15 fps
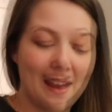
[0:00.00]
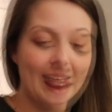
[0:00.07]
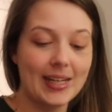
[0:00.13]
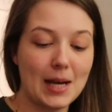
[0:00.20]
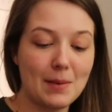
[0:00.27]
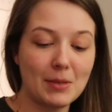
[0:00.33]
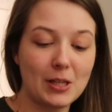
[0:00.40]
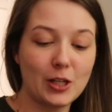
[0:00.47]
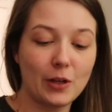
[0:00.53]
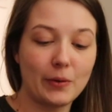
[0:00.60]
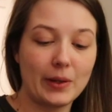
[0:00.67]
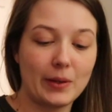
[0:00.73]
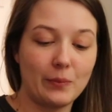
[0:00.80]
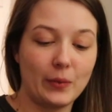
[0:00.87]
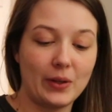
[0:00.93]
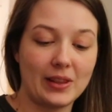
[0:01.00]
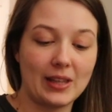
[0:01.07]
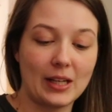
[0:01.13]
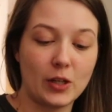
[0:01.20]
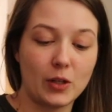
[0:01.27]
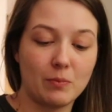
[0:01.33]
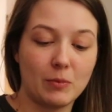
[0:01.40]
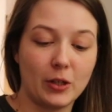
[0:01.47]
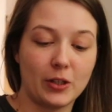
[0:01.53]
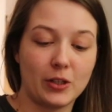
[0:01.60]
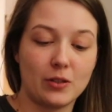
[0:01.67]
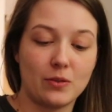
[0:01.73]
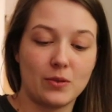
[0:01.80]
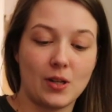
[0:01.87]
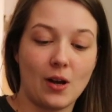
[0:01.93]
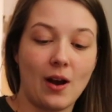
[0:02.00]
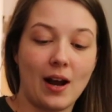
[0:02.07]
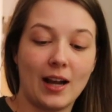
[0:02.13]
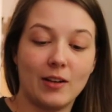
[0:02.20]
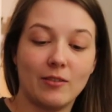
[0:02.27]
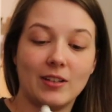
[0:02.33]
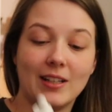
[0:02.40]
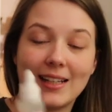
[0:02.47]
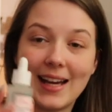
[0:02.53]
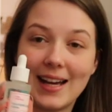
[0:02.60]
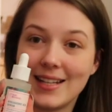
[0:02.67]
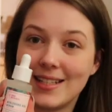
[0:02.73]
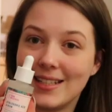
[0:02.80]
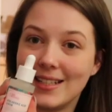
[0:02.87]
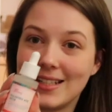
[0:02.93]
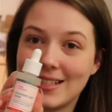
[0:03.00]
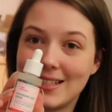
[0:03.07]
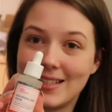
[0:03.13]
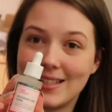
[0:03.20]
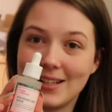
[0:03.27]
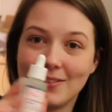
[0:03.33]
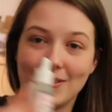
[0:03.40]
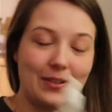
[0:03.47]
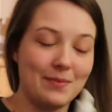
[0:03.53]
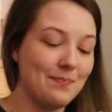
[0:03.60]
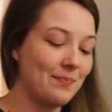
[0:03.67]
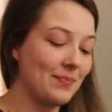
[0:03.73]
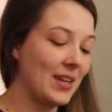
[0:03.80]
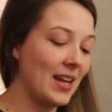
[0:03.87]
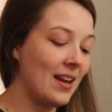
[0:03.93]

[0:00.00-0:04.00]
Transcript: Now I'm going to go in with the Good Molecules Hyaluronic Acid Serum.